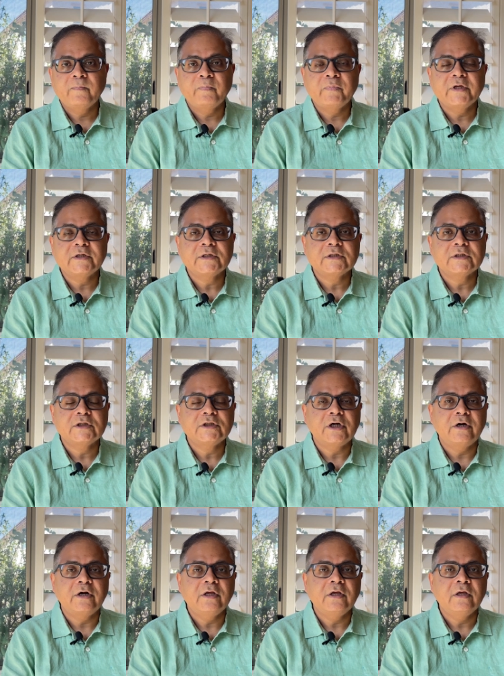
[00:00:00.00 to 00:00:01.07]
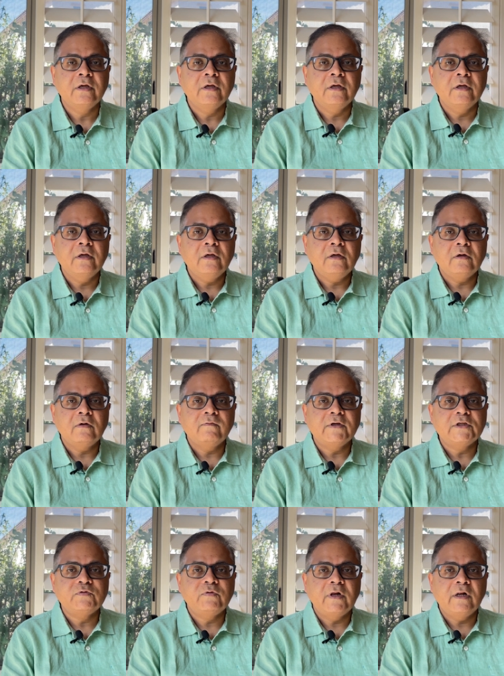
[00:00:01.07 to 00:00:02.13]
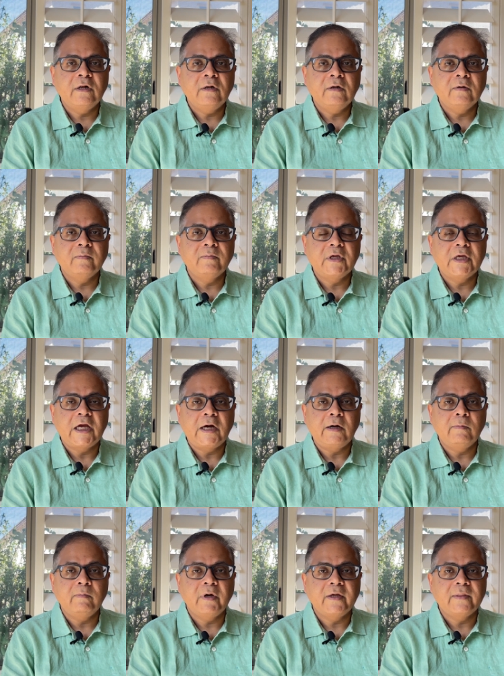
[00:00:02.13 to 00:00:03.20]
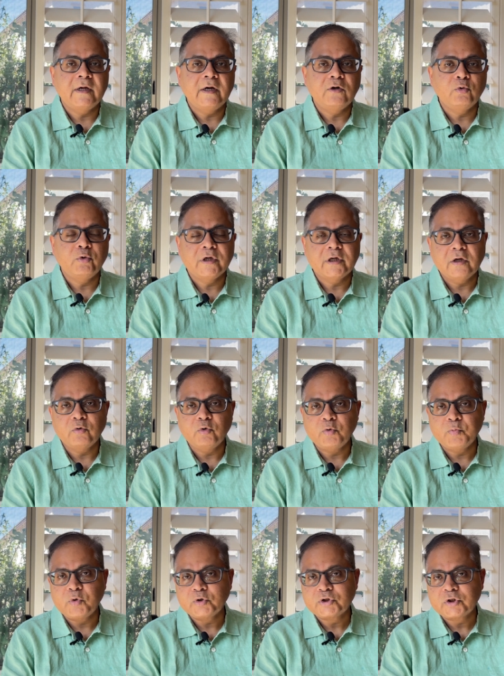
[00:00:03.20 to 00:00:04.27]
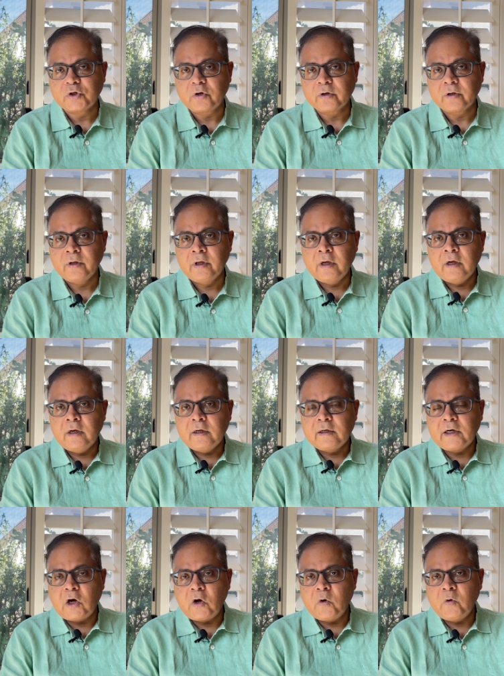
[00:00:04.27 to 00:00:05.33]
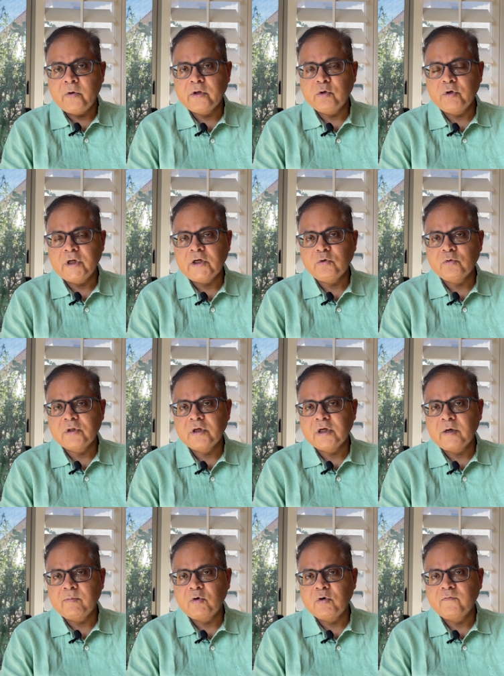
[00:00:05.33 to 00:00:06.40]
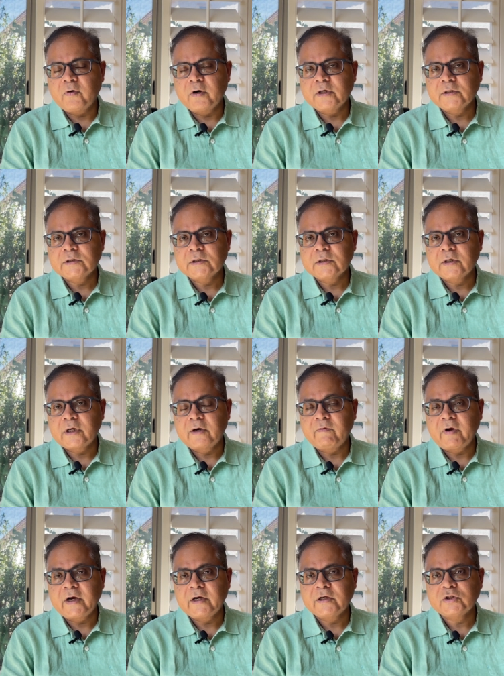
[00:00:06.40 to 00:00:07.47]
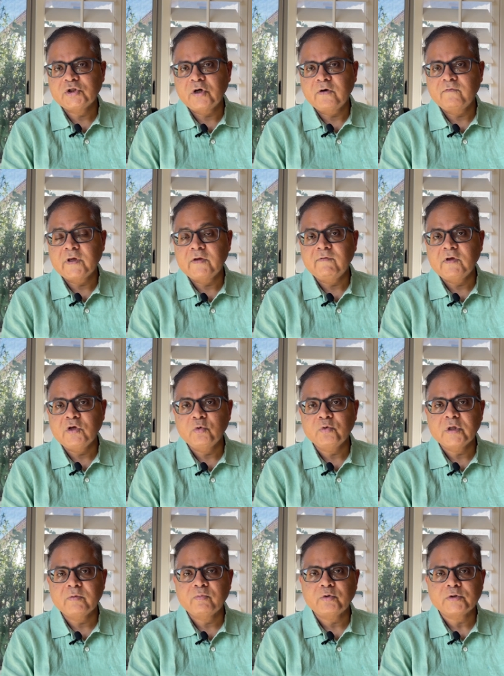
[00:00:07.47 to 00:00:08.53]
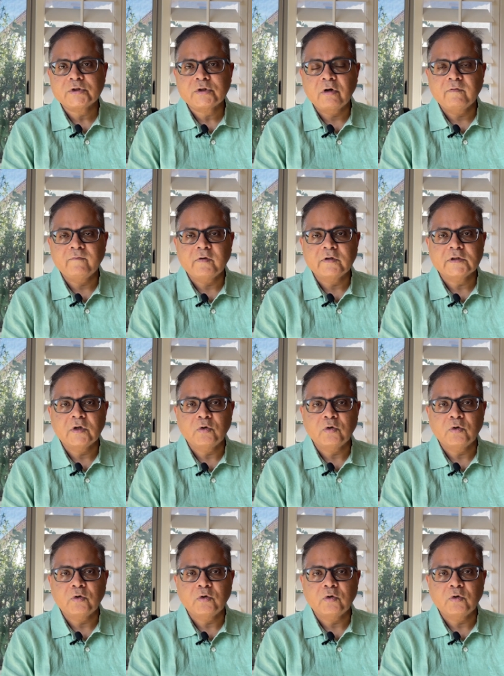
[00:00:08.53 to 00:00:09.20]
this is a journey which will be helped by their doing a good postdoc. Now you need to think about what is the advantage of giving you the postdoc for the